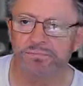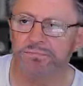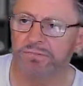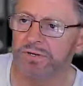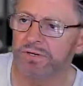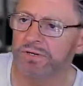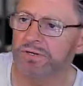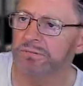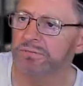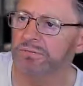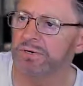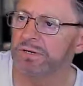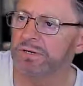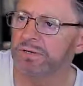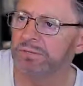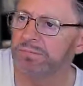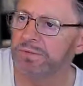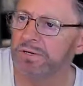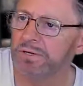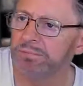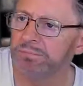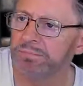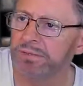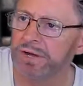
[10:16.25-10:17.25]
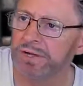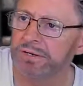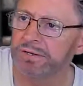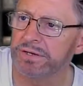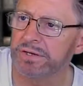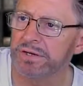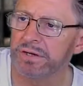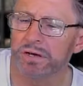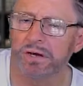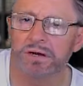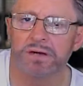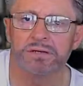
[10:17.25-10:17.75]
My
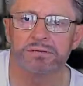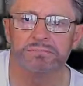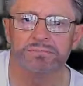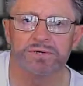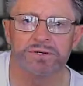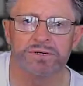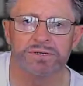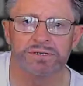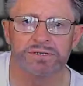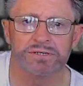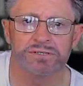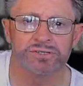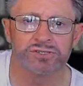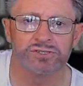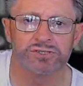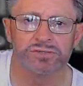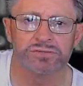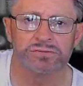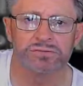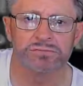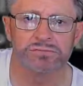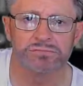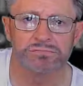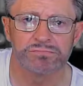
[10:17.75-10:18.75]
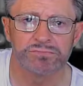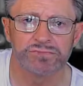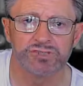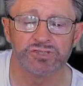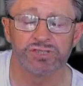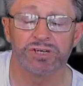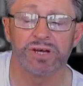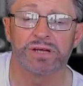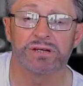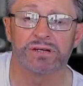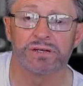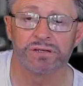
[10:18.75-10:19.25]
branding on my
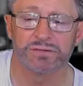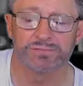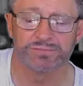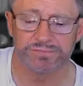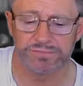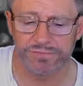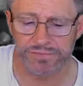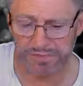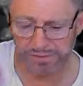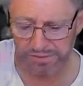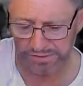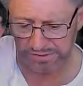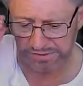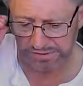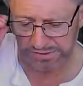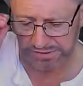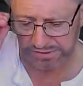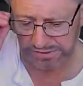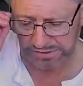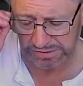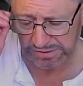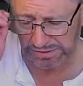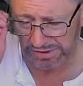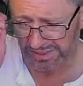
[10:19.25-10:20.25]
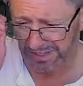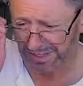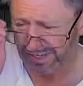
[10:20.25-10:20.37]
channel is